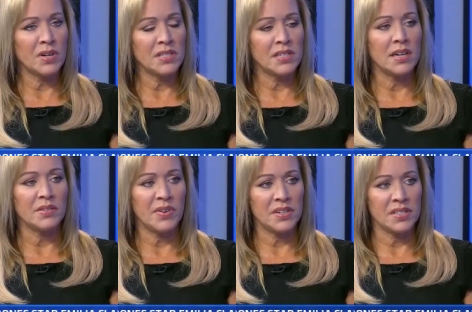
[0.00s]
signs
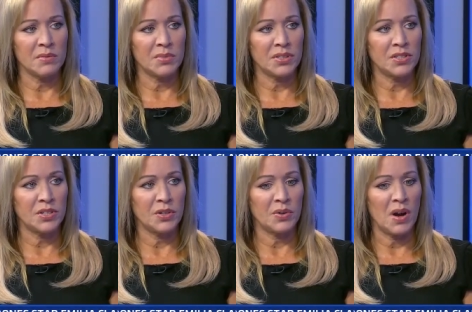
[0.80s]
are very similar
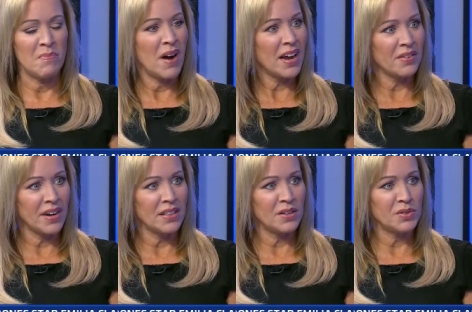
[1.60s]
to a
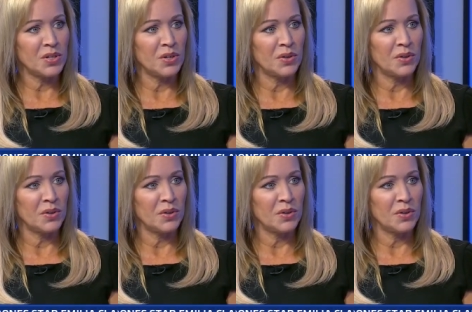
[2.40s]
migraine though too.